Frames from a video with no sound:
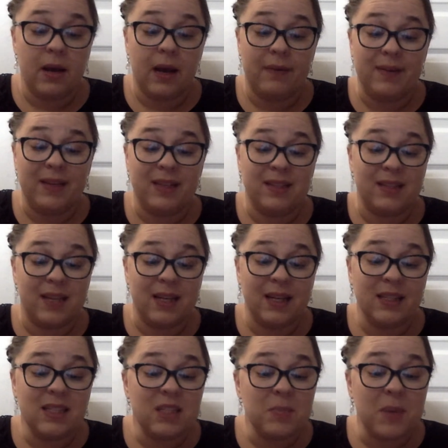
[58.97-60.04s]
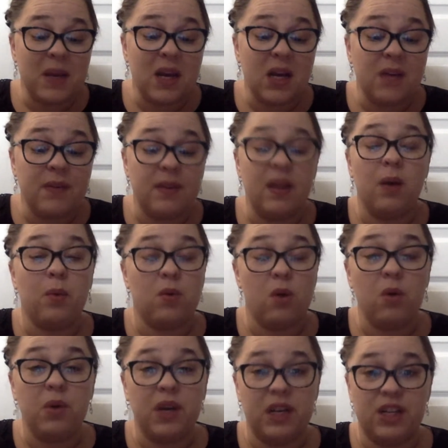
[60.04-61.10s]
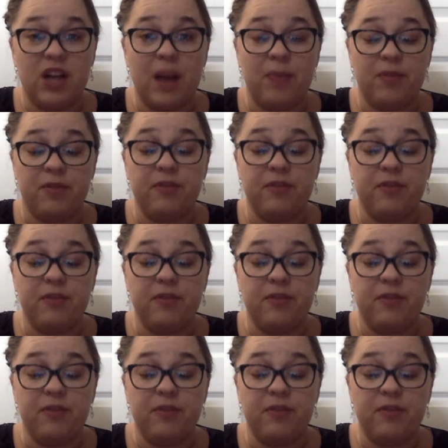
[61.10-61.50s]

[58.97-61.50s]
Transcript: having a setting to speak of and that we're already at chapter